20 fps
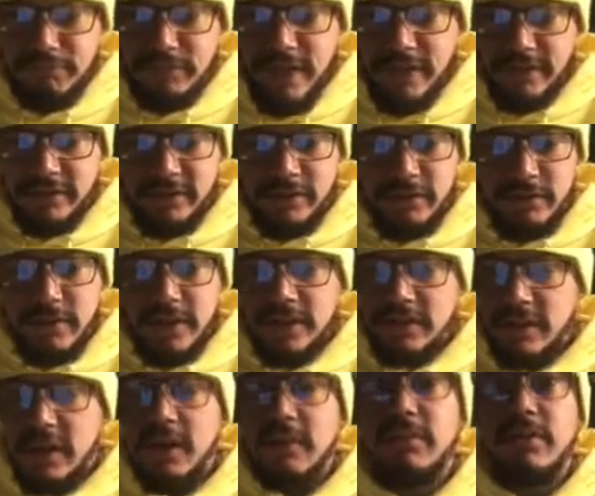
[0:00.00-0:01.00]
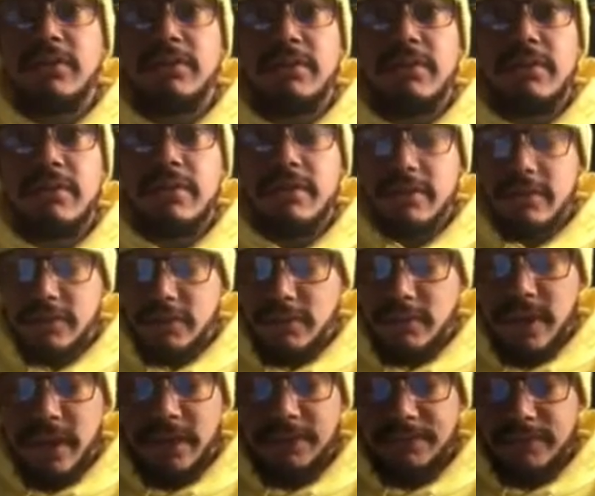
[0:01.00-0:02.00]
That's too dishonorable for, for
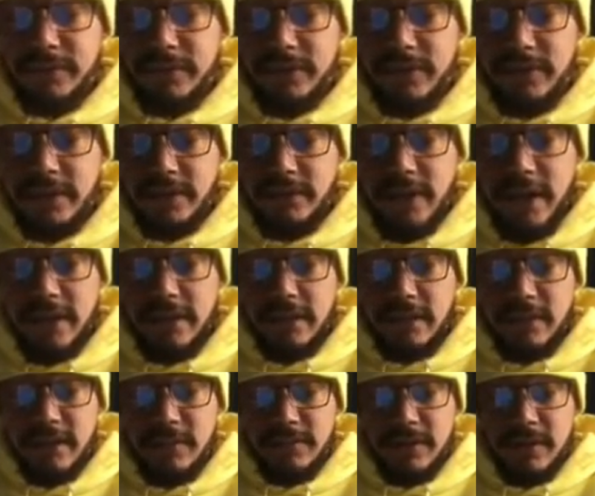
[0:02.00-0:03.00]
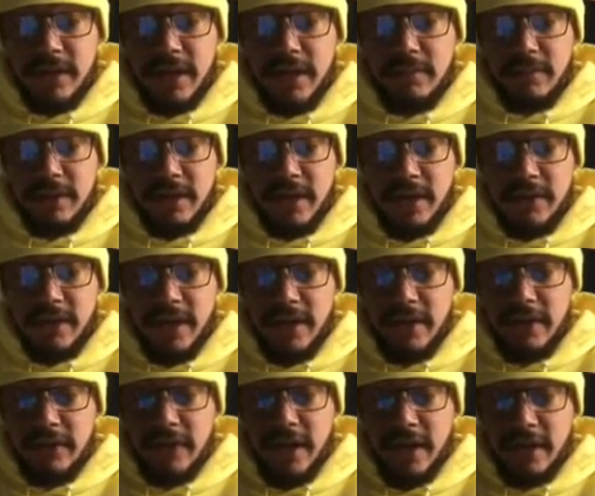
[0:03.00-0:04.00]
me. If they looked up to them and, and,
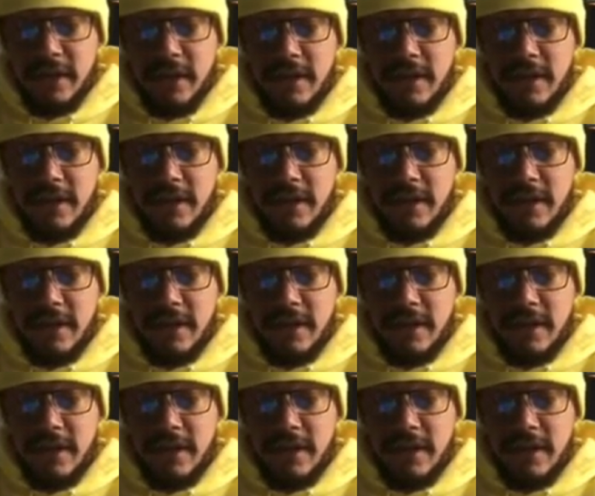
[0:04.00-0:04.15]
that, and that